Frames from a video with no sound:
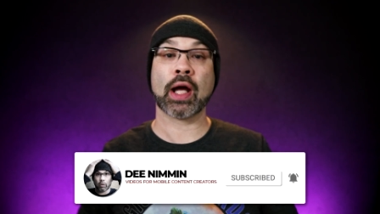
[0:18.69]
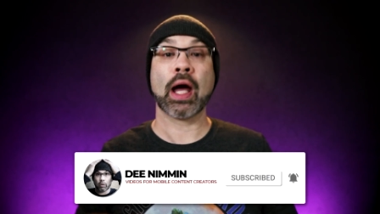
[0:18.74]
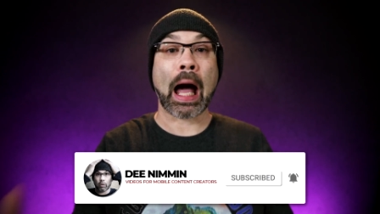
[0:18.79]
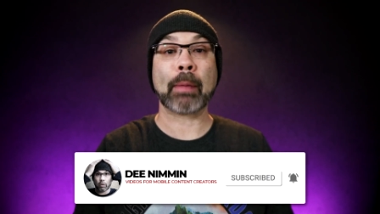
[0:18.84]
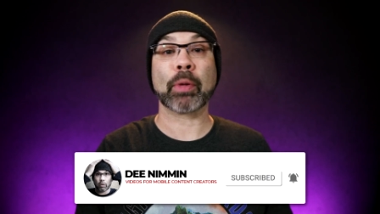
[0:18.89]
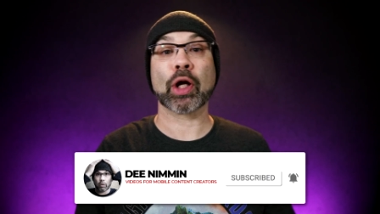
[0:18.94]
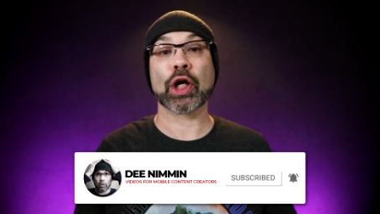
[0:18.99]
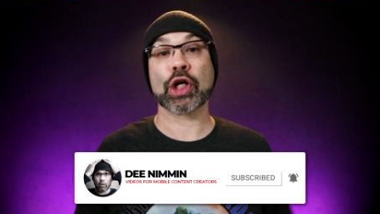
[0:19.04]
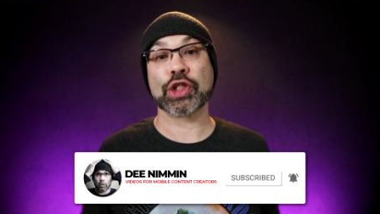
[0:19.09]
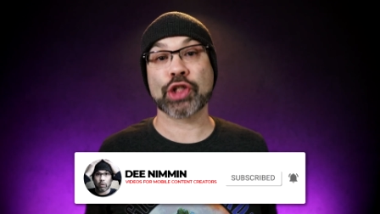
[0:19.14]
I'm
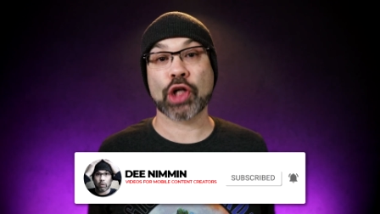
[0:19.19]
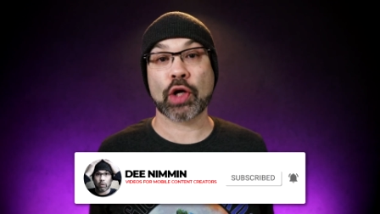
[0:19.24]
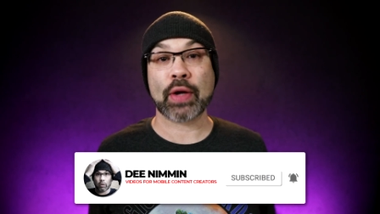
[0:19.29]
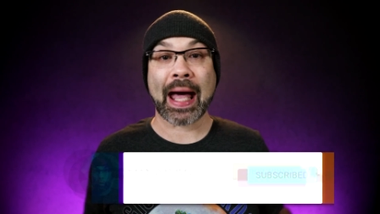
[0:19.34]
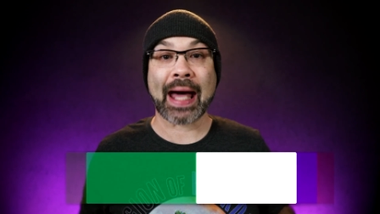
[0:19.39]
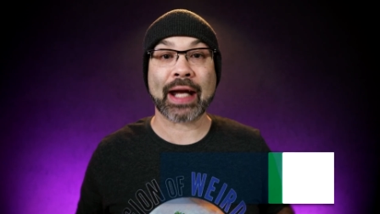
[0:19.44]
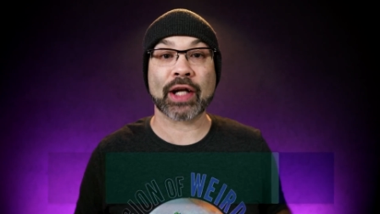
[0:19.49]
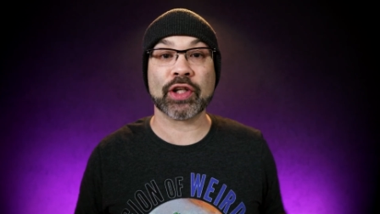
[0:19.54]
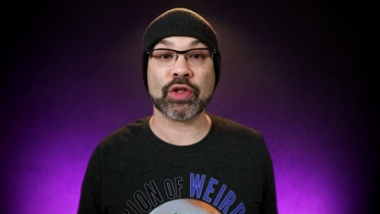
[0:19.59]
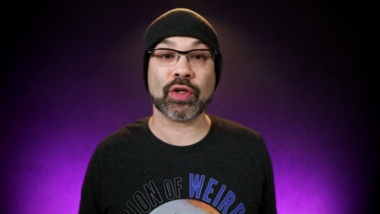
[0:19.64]
going to show you
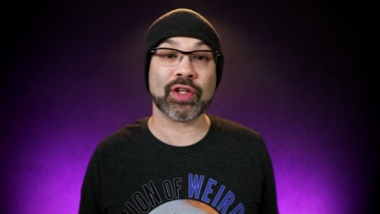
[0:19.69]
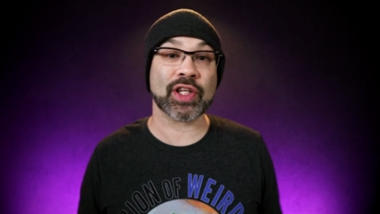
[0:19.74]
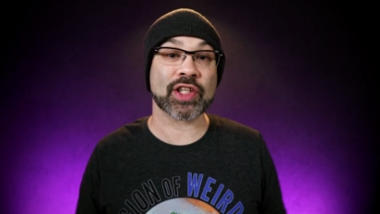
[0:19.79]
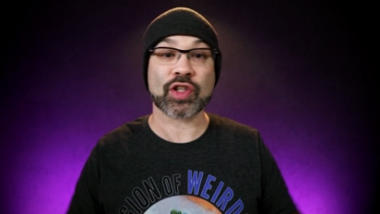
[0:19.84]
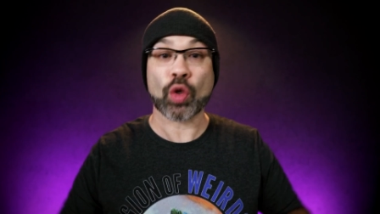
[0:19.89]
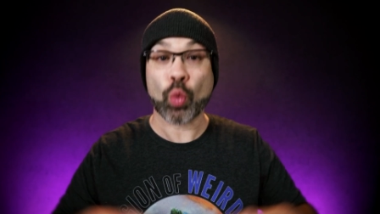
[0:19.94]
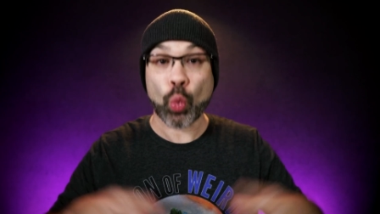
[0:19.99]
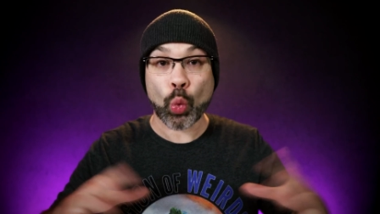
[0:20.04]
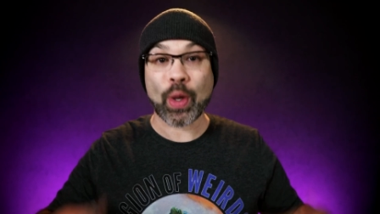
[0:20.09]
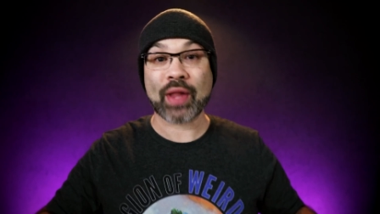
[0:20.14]
how to do this
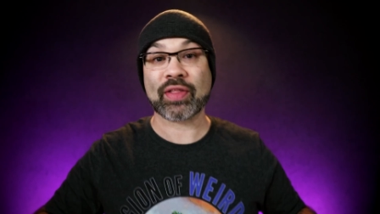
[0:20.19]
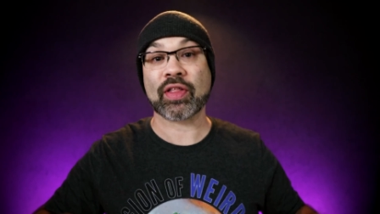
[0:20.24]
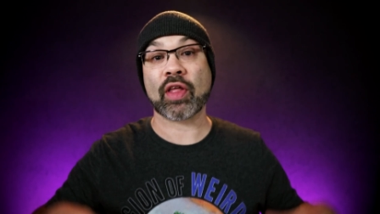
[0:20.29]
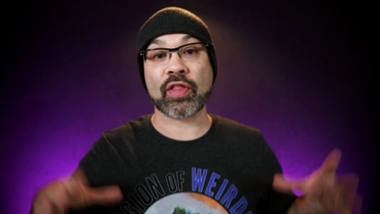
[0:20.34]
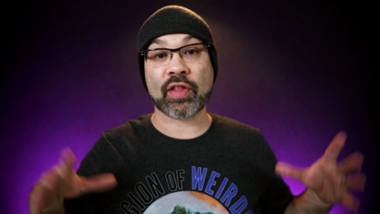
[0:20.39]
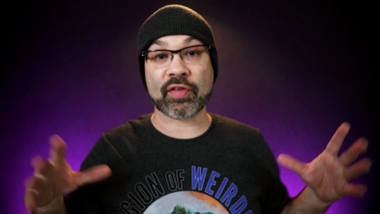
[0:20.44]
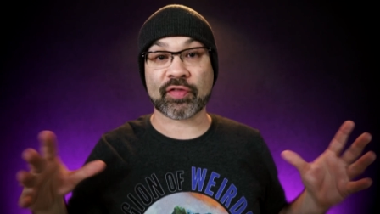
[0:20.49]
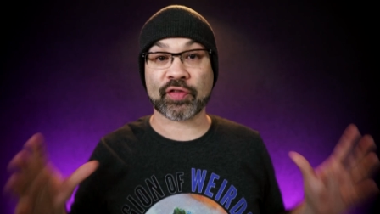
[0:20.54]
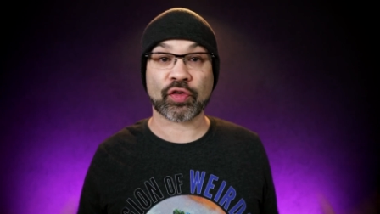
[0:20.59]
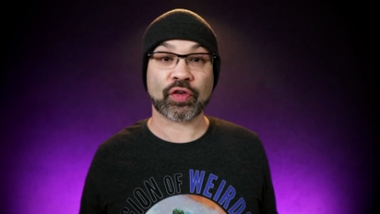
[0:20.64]
with
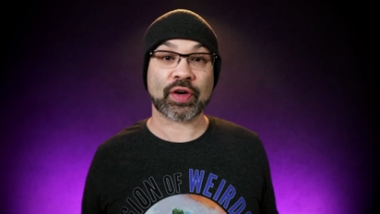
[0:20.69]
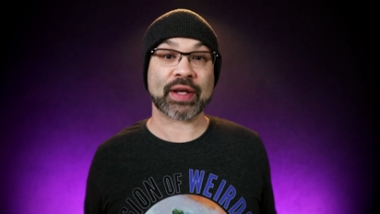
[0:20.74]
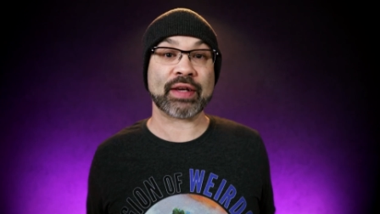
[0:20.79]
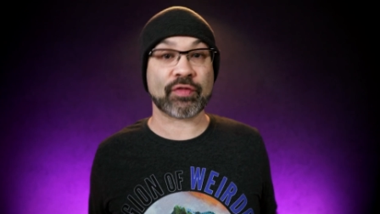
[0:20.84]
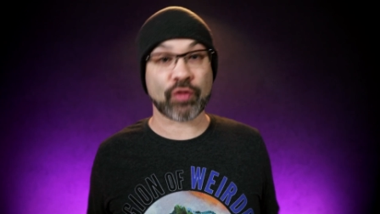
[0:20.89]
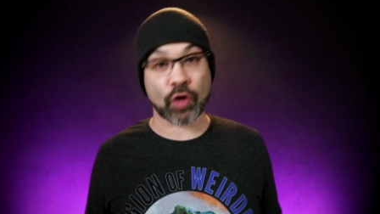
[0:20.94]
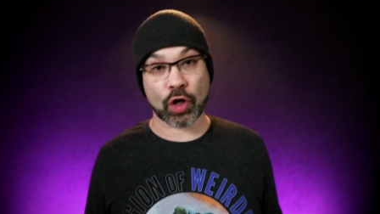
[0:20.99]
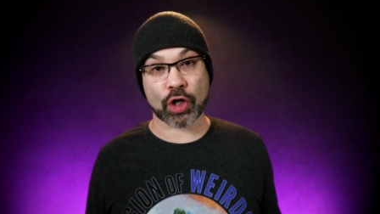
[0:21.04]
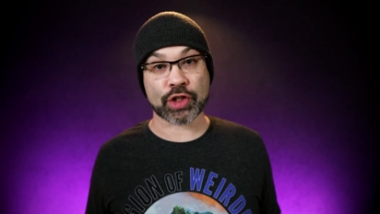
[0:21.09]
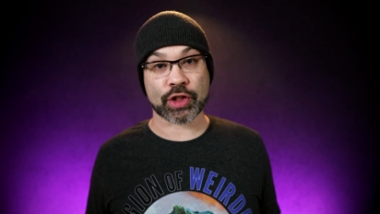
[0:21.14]
the free
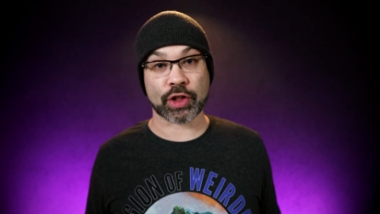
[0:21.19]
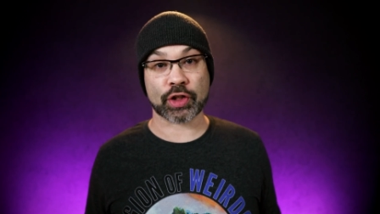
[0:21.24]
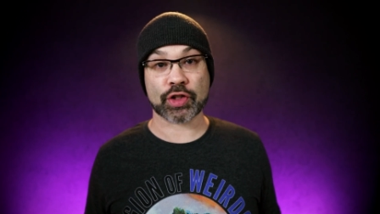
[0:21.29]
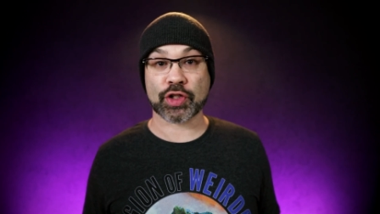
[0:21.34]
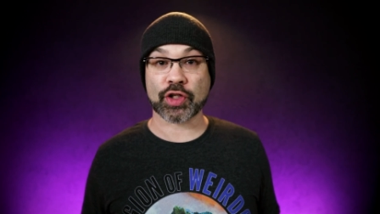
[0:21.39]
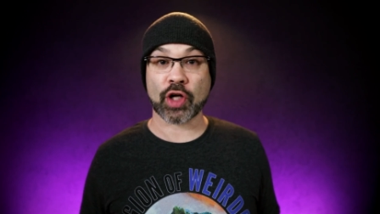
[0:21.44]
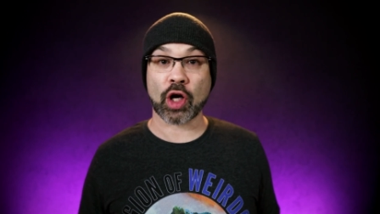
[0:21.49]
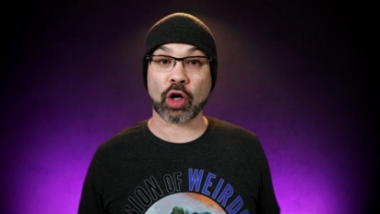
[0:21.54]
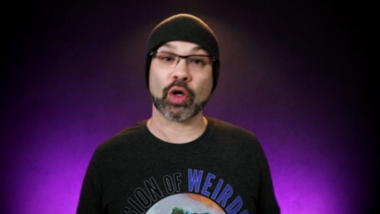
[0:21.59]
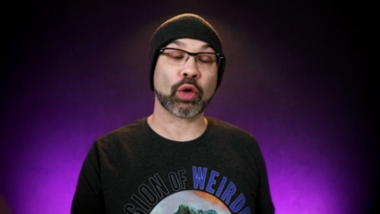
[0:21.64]
version.
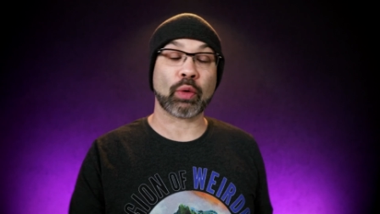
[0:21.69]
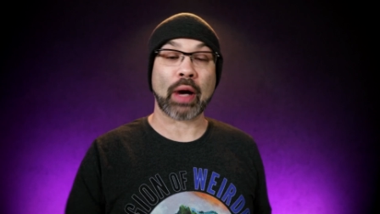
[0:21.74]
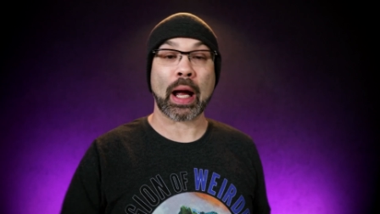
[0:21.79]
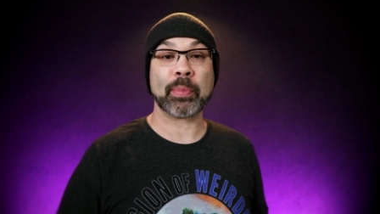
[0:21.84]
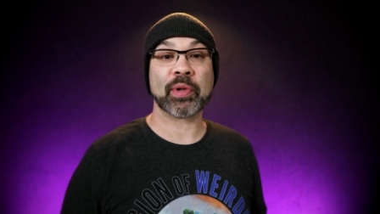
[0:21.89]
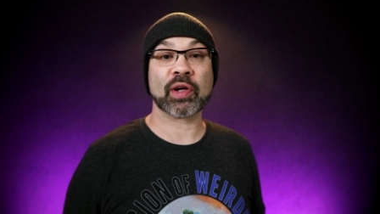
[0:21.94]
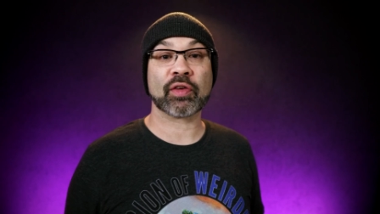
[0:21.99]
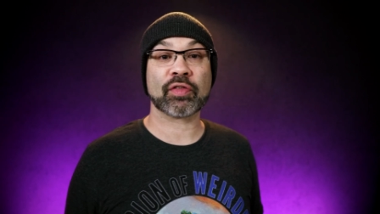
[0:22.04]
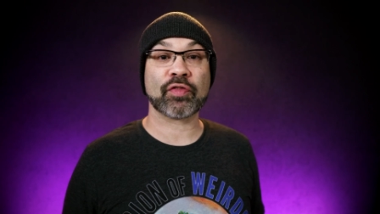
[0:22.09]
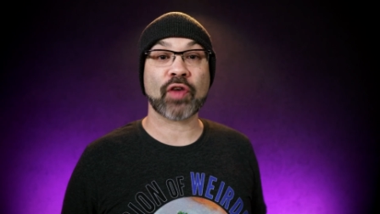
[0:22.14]
So grab
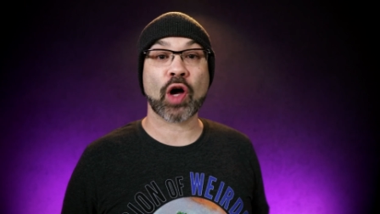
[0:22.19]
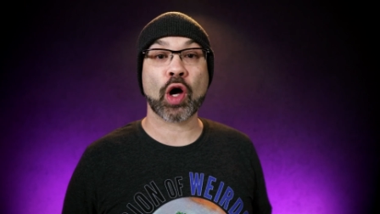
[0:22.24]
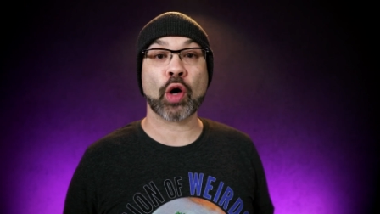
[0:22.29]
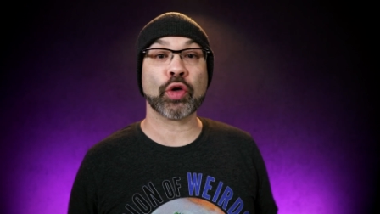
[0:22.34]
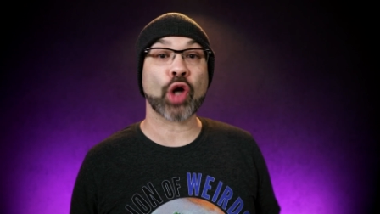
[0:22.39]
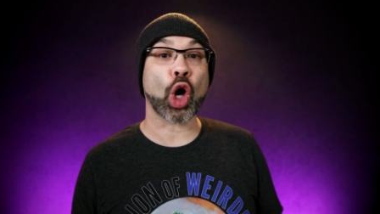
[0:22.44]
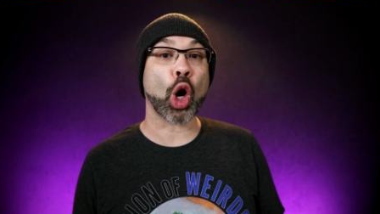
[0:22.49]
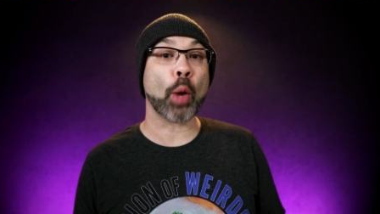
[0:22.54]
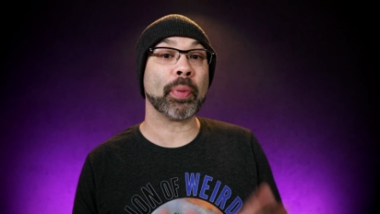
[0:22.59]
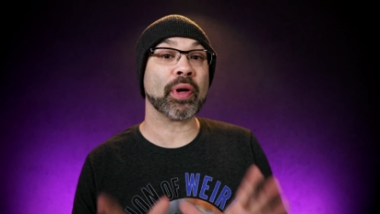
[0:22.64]
your phone,
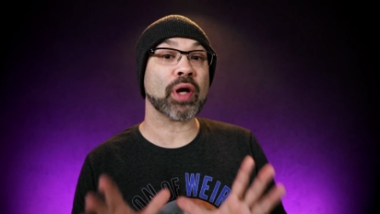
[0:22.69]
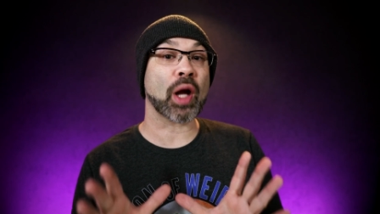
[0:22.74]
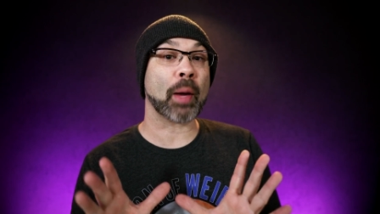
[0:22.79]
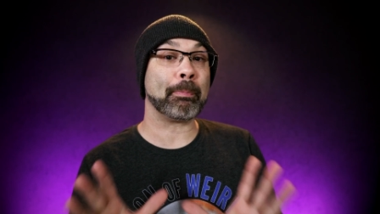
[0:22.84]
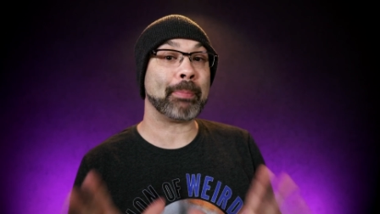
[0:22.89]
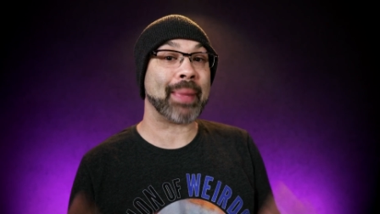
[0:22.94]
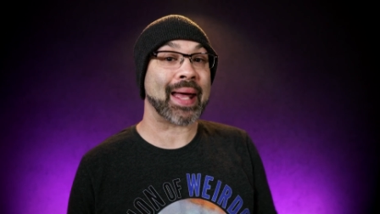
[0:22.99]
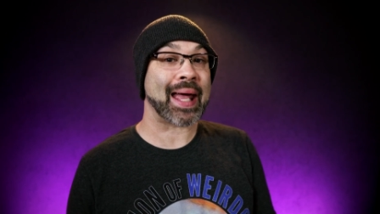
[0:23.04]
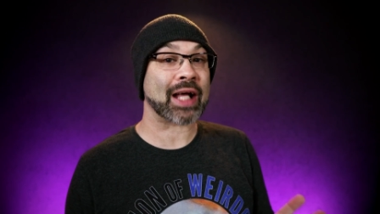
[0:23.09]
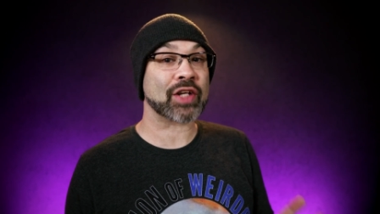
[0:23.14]
open
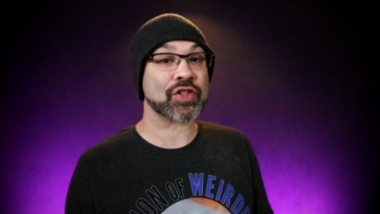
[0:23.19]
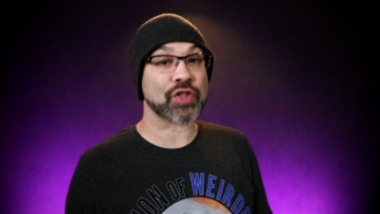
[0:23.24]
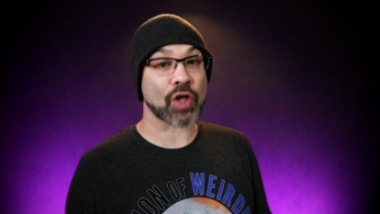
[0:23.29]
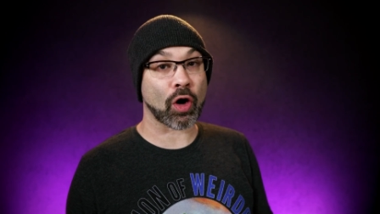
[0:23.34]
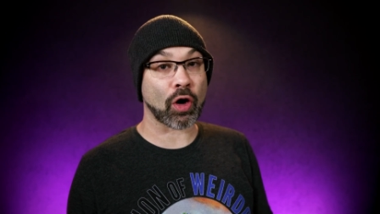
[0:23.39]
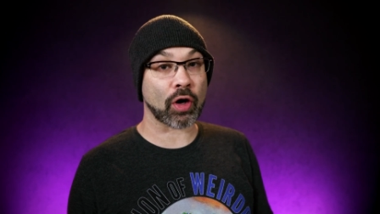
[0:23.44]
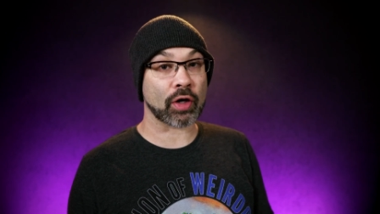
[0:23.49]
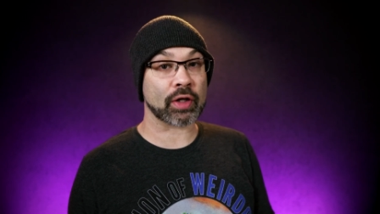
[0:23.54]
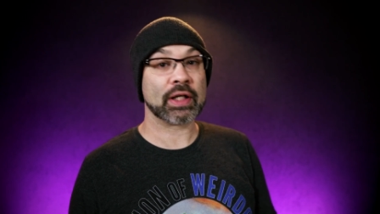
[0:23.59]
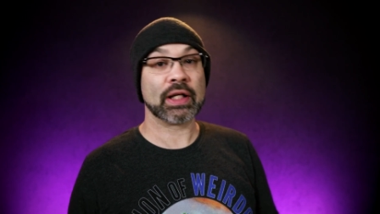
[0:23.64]
up
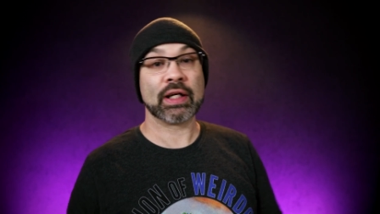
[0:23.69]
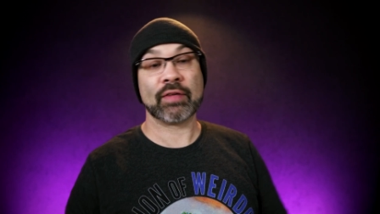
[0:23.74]
PicsArt.